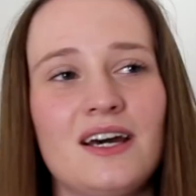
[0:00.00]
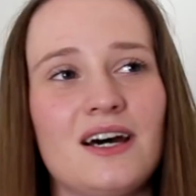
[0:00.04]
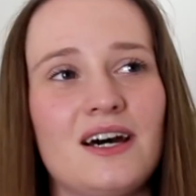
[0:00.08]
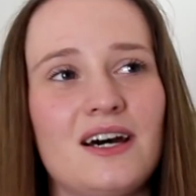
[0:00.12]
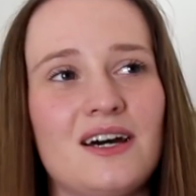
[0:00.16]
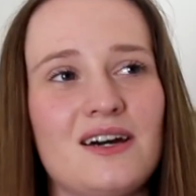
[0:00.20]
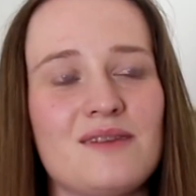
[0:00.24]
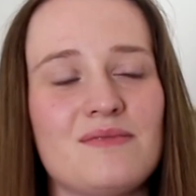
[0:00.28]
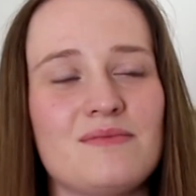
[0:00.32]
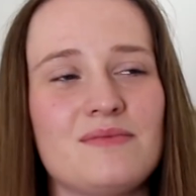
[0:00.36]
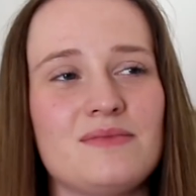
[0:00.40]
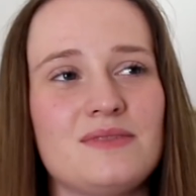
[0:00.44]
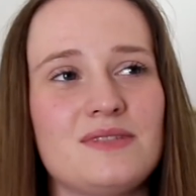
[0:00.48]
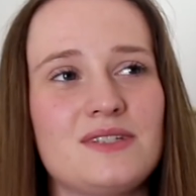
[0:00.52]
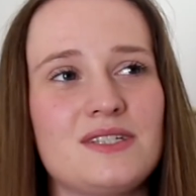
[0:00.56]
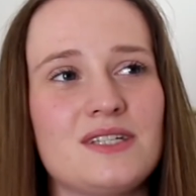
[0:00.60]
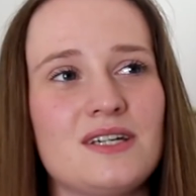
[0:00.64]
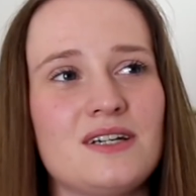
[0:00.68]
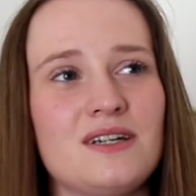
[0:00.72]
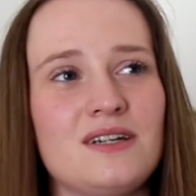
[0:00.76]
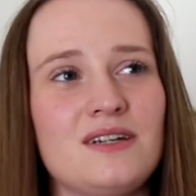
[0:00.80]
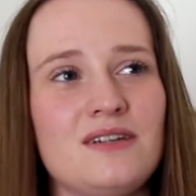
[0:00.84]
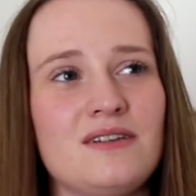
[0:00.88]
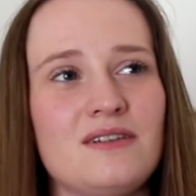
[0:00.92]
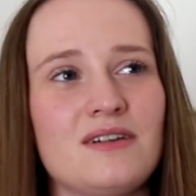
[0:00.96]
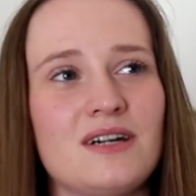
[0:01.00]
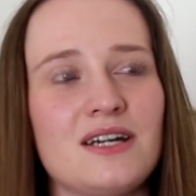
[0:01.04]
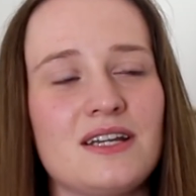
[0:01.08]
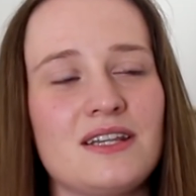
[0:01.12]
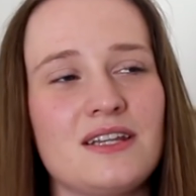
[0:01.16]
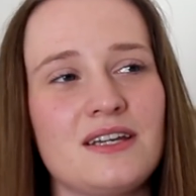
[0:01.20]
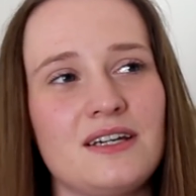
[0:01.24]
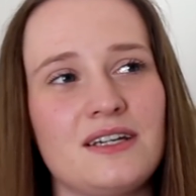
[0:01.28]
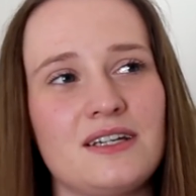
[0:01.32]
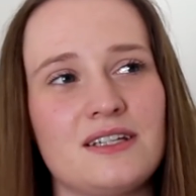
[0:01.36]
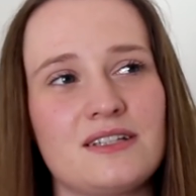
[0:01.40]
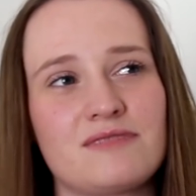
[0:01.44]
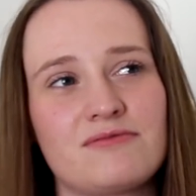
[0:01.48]
Um, so I
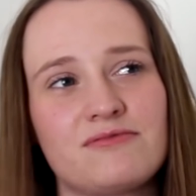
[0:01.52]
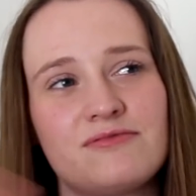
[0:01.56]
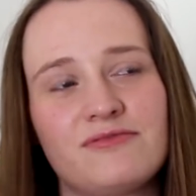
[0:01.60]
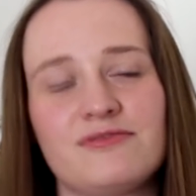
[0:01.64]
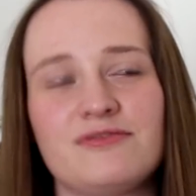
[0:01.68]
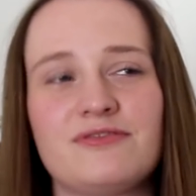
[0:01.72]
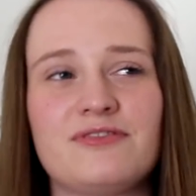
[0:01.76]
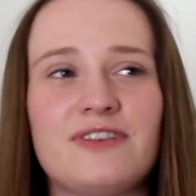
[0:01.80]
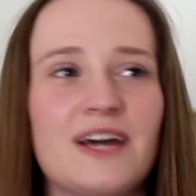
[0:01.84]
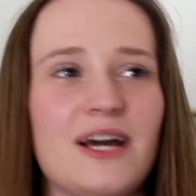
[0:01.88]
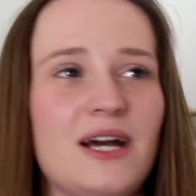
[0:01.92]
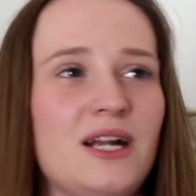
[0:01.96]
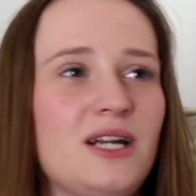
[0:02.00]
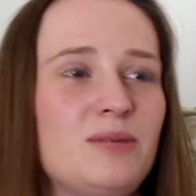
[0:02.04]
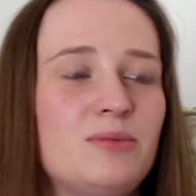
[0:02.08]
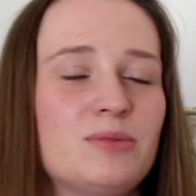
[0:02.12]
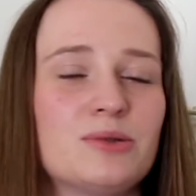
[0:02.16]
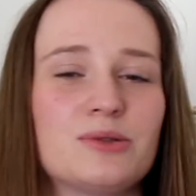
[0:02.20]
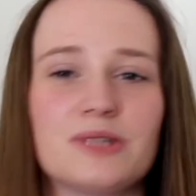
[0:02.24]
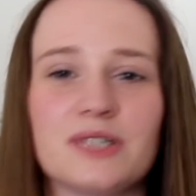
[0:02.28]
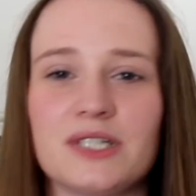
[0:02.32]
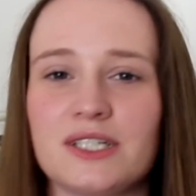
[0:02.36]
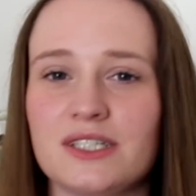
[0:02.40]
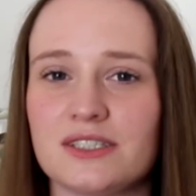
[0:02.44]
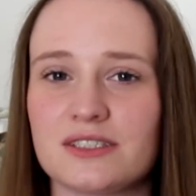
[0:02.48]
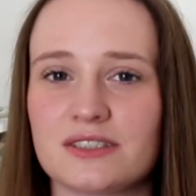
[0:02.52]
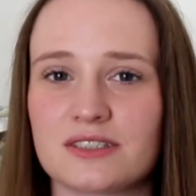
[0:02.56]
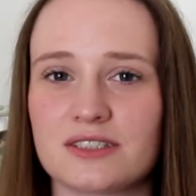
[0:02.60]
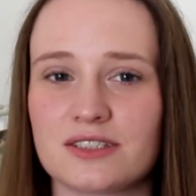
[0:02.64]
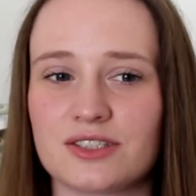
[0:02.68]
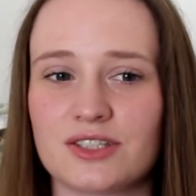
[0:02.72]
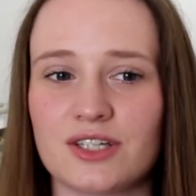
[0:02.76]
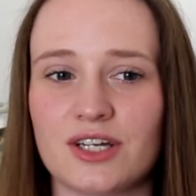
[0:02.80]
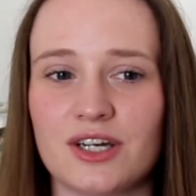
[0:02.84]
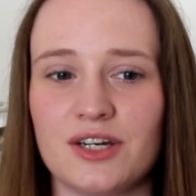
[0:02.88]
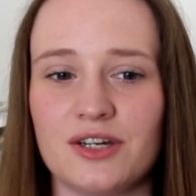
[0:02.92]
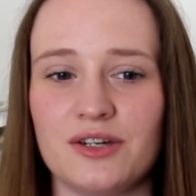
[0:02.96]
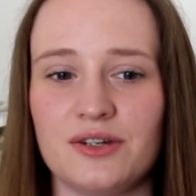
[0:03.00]
think it's fairly boring just to
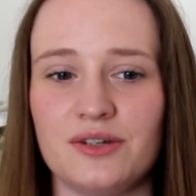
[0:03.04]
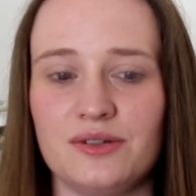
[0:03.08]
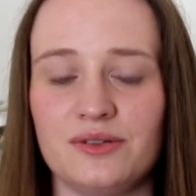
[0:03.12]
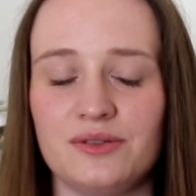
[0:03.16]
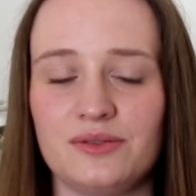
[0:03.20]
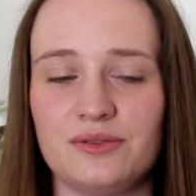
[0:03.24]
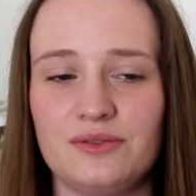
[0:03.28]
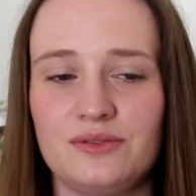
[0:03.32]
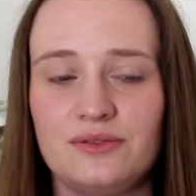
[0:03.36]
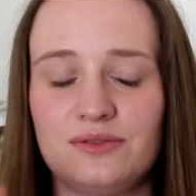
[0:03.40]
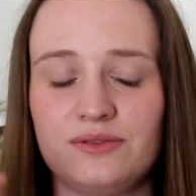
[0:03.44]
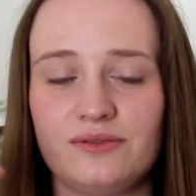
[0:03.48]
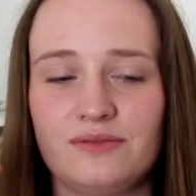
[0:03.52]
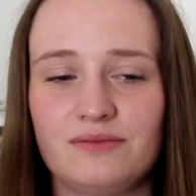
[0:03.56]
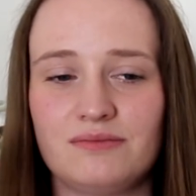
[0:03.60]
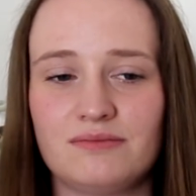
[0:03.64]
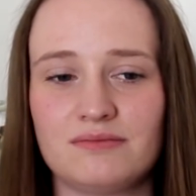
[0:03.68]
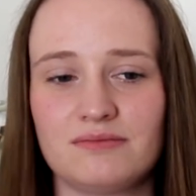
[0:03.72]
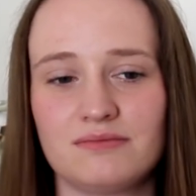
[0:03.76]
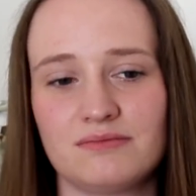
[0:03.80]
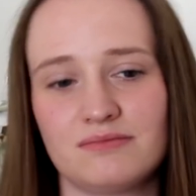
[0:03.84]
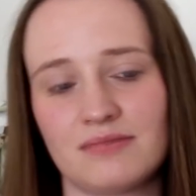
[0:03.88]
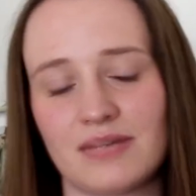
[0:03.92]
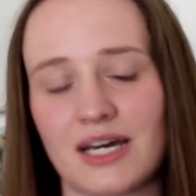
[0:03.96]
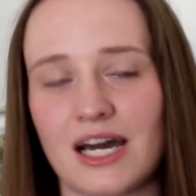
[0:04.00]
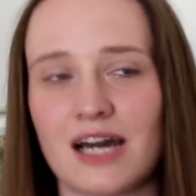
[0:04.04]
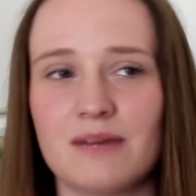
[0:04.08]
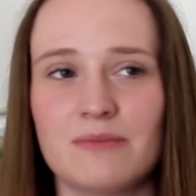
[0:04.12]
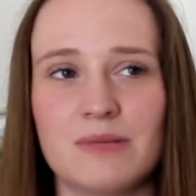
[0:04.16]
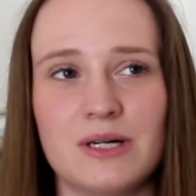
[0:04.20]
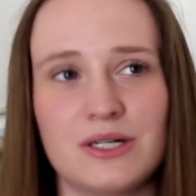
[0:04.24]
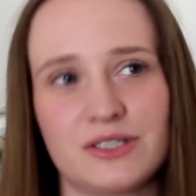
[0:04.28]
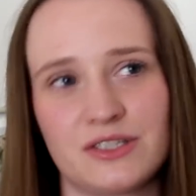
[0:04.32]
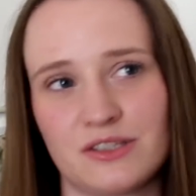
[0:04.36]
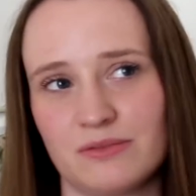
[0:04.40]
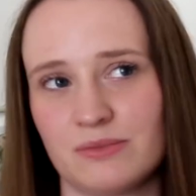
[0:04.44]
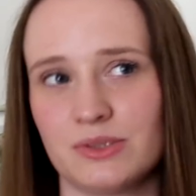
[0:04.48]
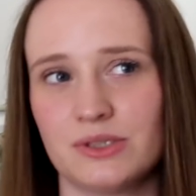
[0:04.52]
show how
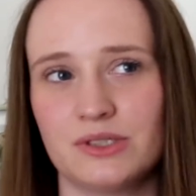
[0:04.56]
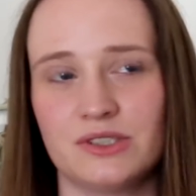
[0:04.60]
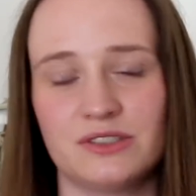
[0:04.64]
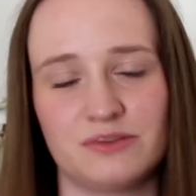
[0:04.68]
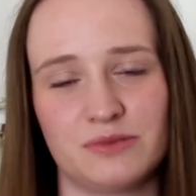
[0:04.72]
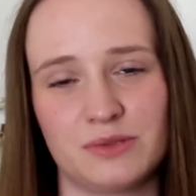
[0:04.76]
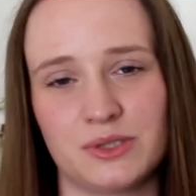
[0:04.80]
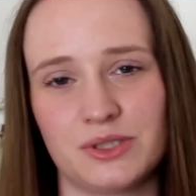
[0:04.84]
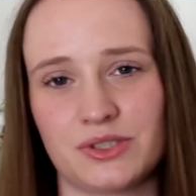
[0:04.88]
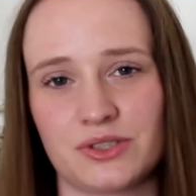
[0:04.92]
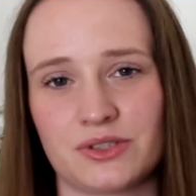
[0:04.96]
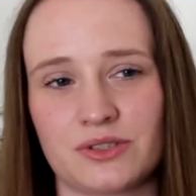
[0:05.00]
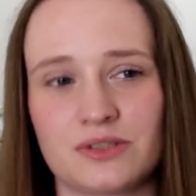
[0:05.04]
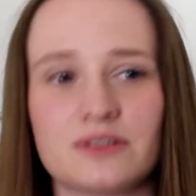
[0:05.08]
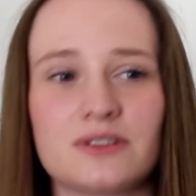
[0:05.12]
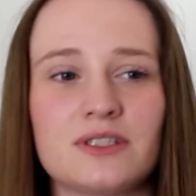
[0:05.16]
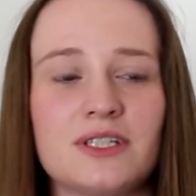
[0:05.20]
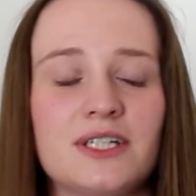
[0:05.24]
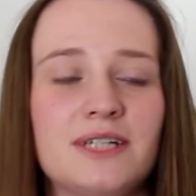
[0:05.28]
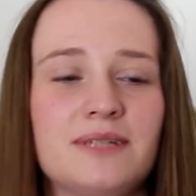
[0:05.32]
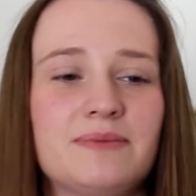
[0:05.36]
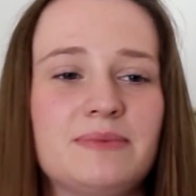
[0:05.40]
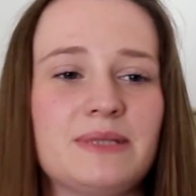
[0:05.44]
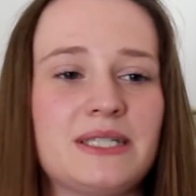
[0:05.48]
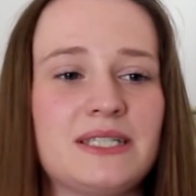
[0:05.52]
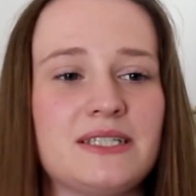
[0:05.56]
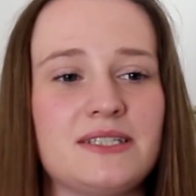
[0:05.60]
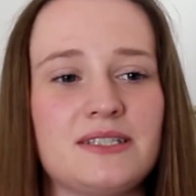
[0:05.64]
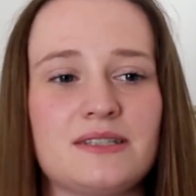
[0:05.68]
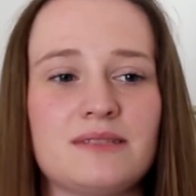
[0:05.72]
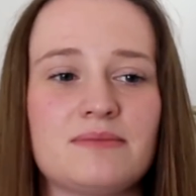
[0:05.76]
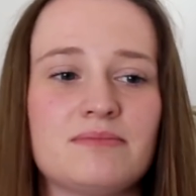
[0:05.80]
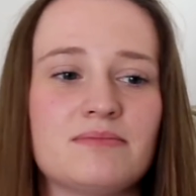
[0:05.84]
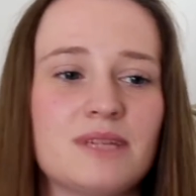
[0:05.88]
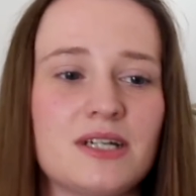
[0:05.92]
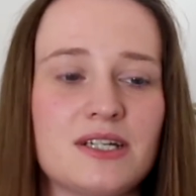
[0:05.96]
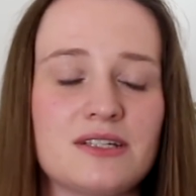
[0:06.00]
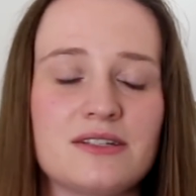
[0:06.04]
much I bought of what genre
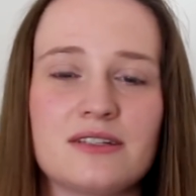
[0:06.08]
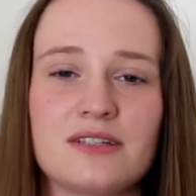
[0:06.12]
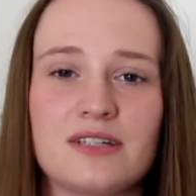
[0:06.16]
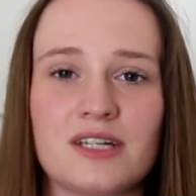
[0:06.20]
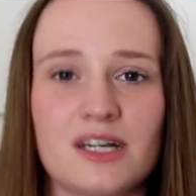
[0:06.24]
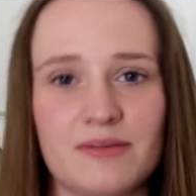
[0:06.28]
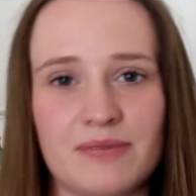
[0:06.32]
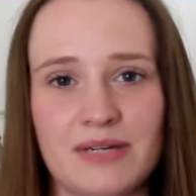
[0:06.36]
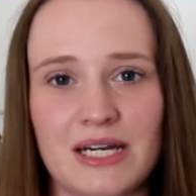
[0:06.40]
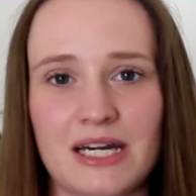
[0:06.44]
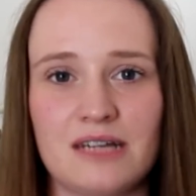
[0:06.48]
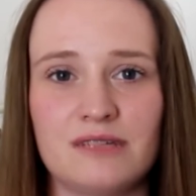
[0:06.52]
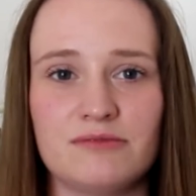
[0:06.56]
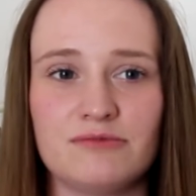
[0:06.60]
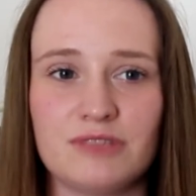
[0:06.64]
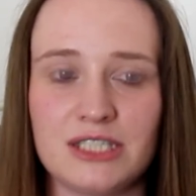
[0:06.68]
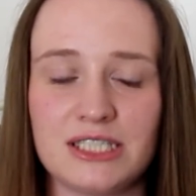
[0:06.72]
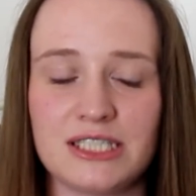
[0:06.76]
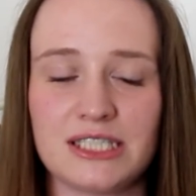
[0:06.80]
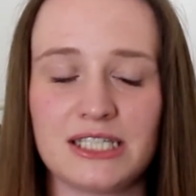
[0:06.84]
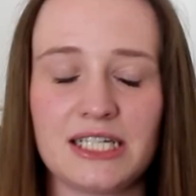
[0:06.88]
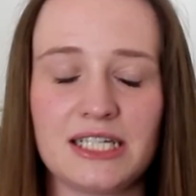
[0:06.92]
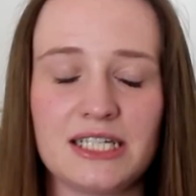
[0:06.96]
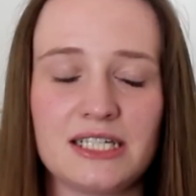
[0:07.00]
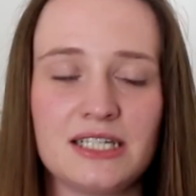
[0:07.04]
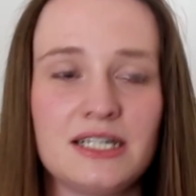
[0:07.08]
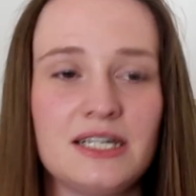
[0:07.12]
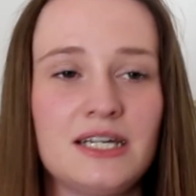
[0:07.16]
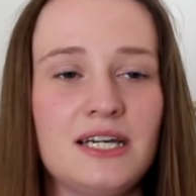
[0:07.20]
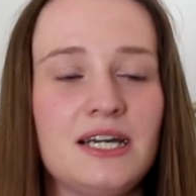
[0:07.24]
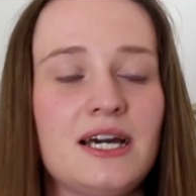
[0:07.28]
because most of the time now I'm reading it.